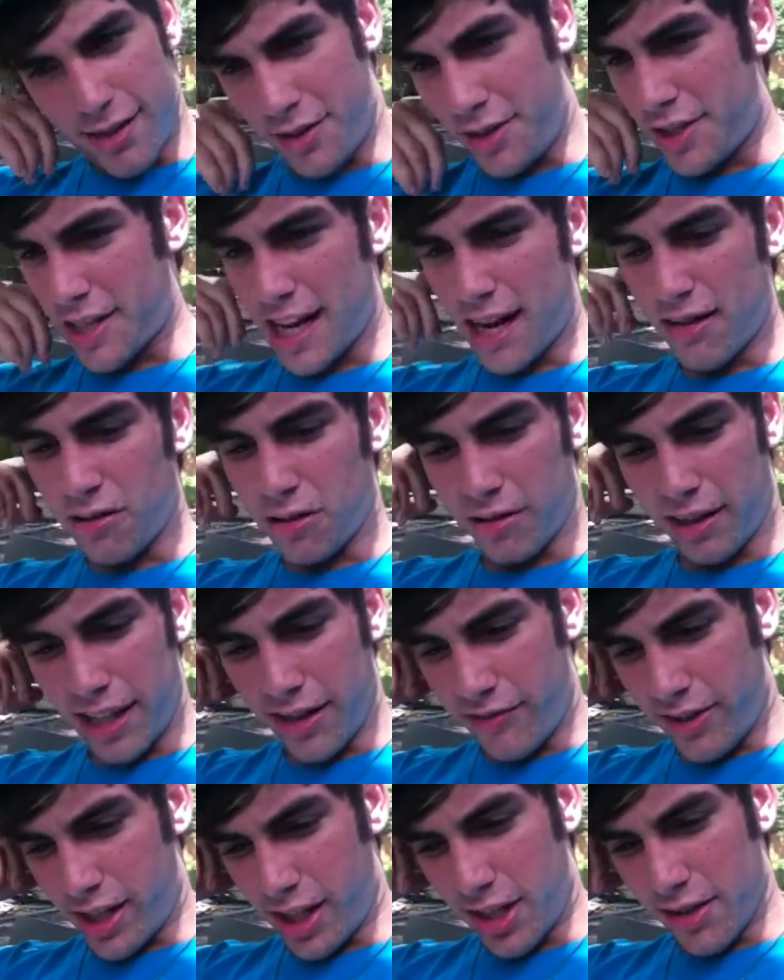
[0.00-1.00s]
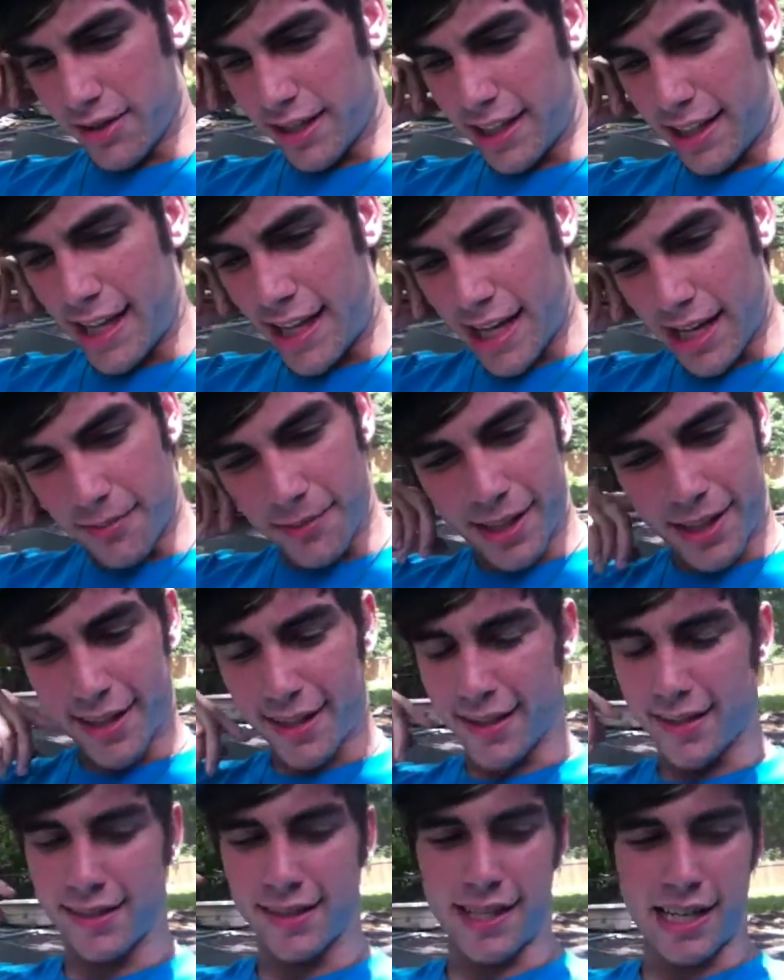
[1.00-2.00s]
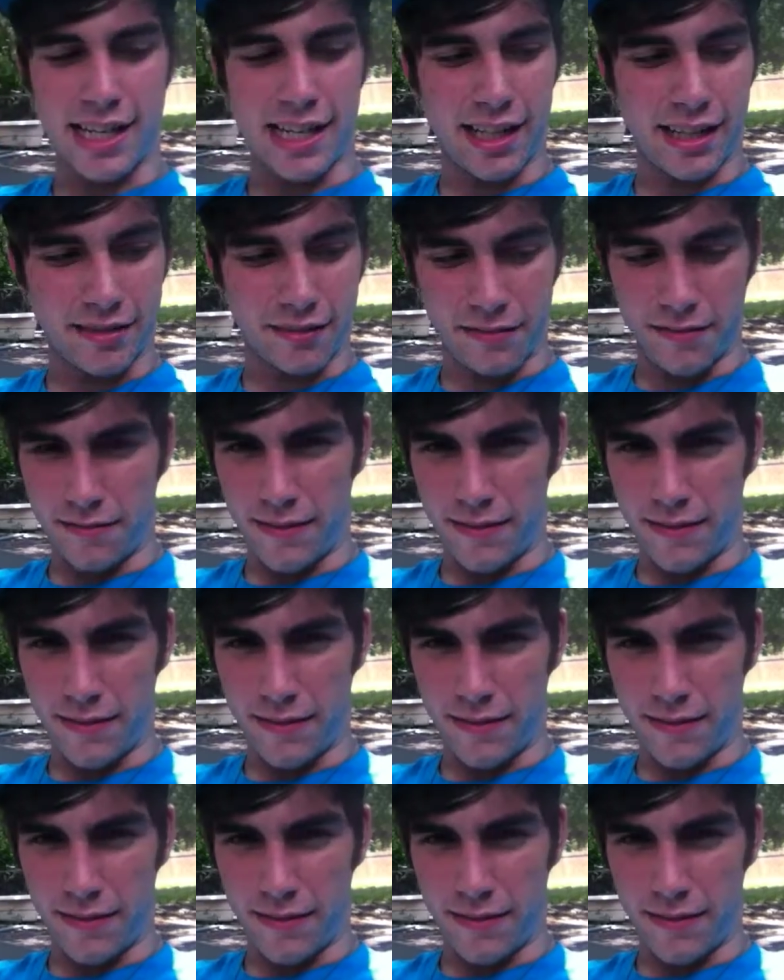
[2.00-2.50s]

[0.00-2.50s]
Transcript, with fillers: The chat roulette videos I can't because I